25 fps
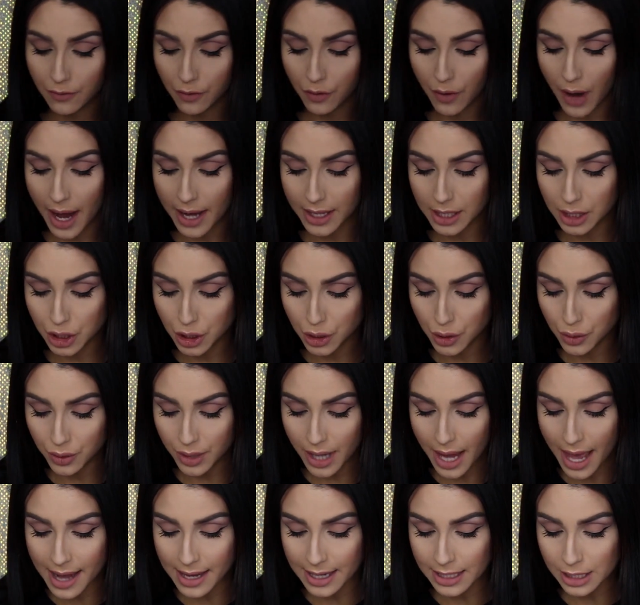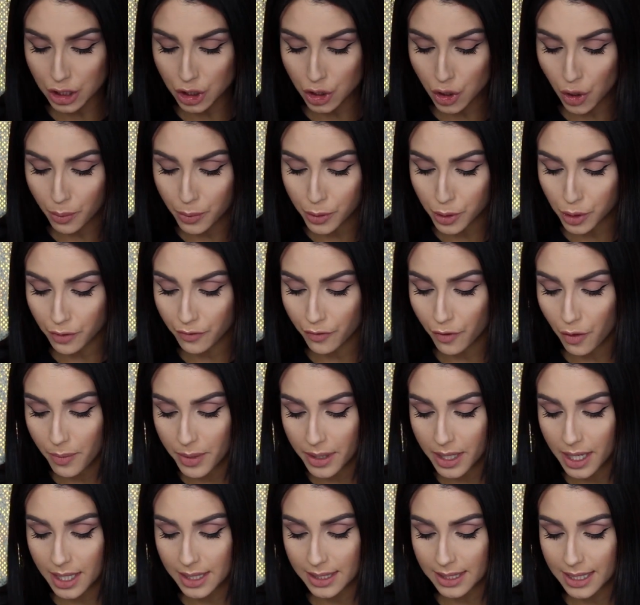of gratitude, and it's so beautiful
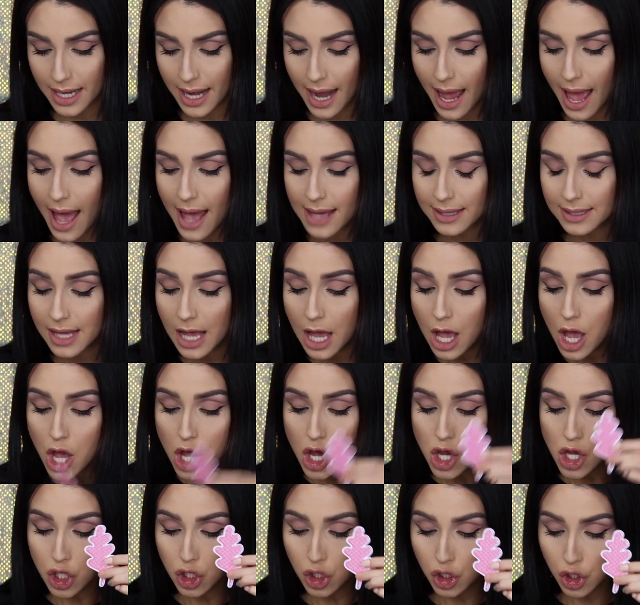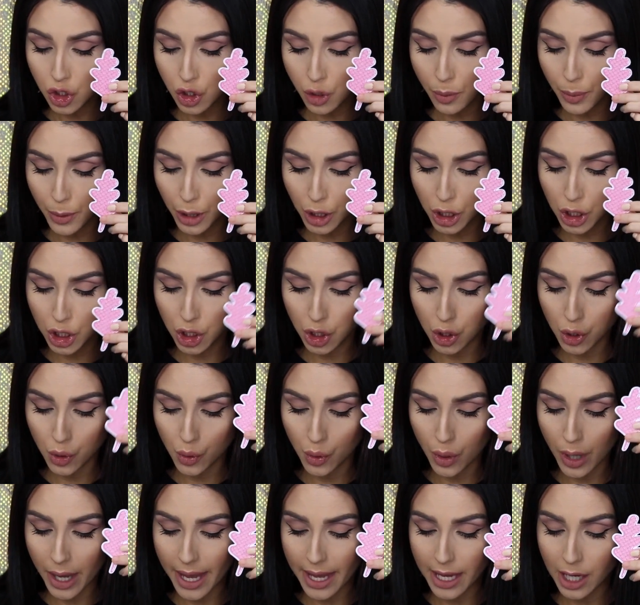because it has super
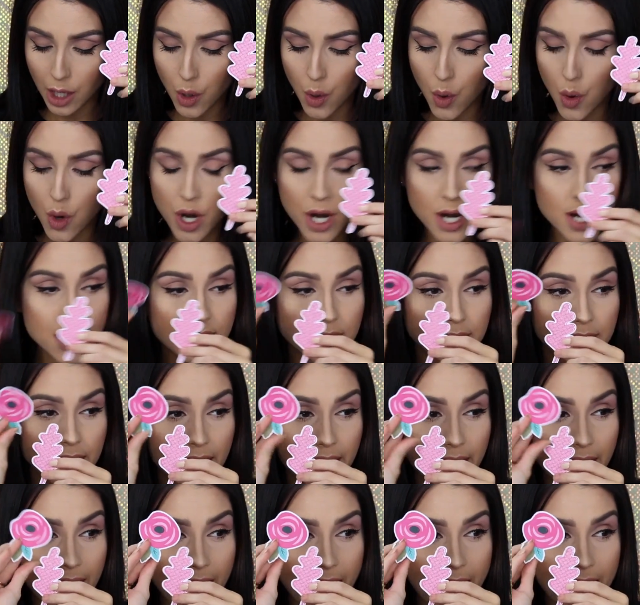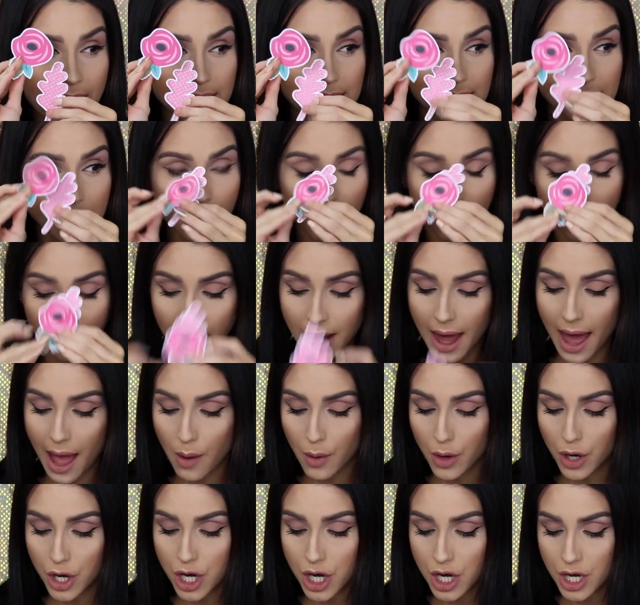cute acorns and it has some
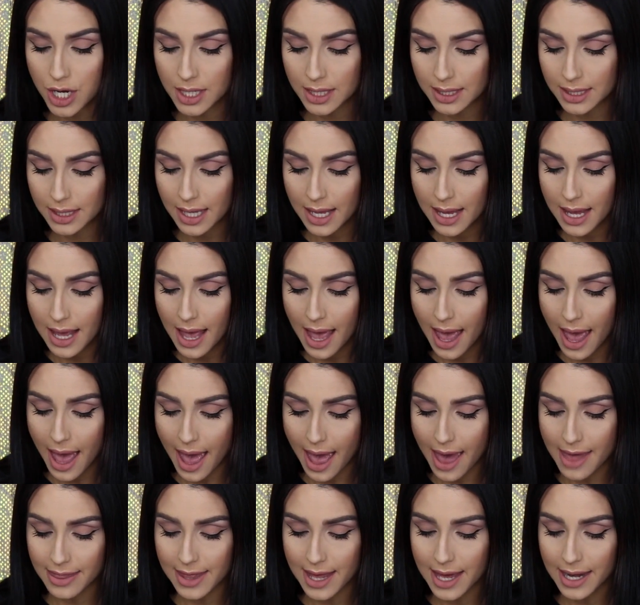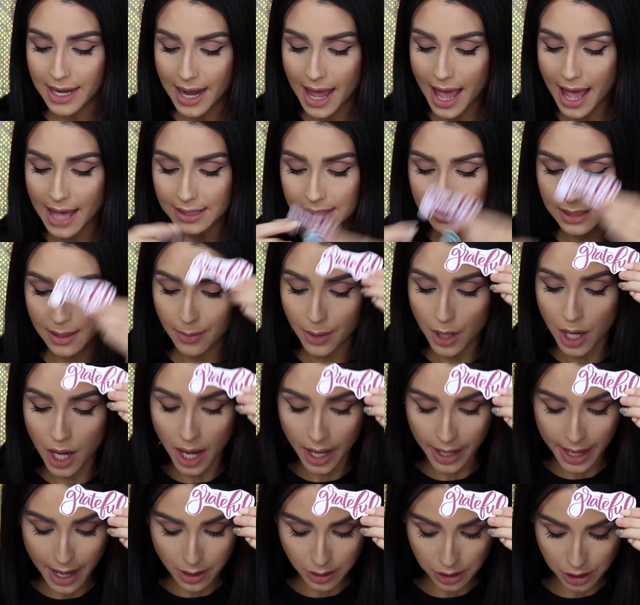flowers, and then it has some
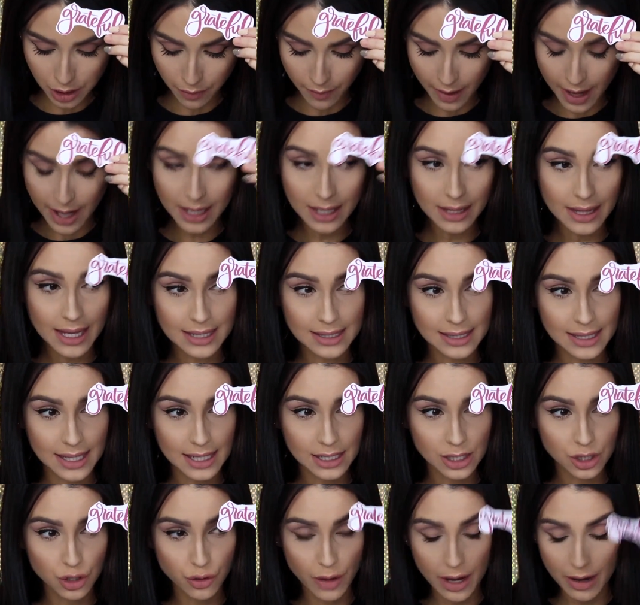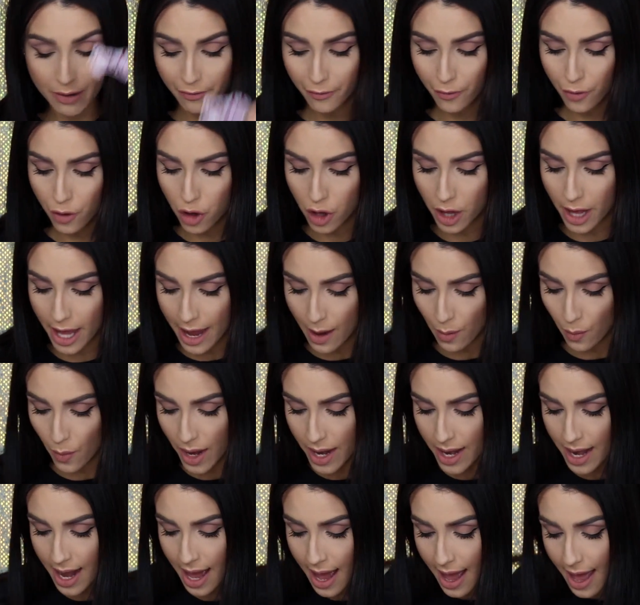cutouts already that says grateful and
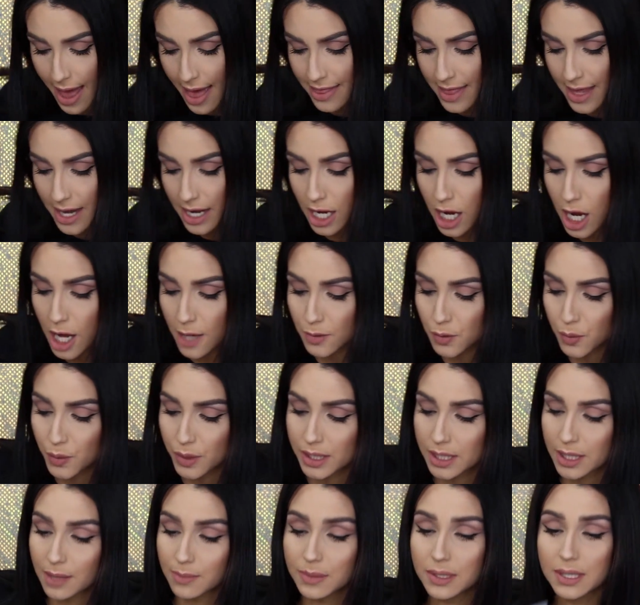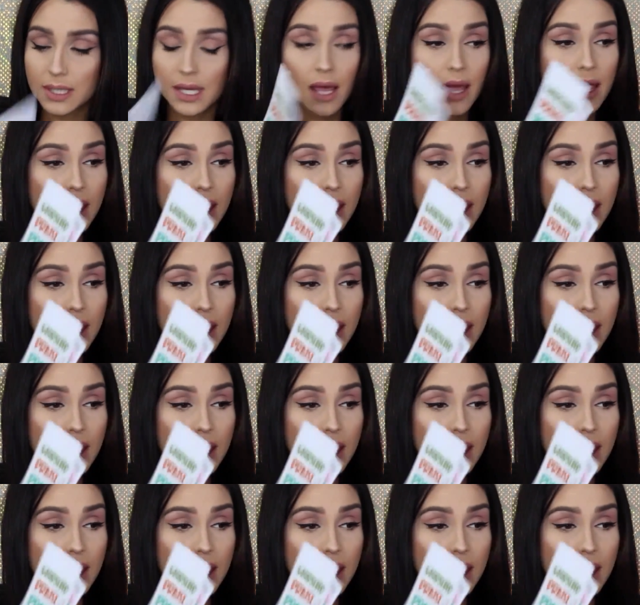whatnot, and then it comes with some,